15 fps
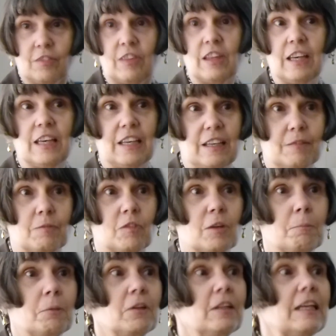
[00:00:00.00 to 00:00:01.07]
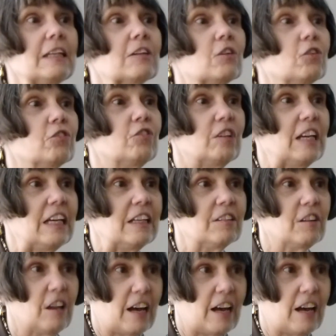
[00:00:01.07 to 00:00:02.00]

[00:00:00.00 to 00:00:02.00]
the political scene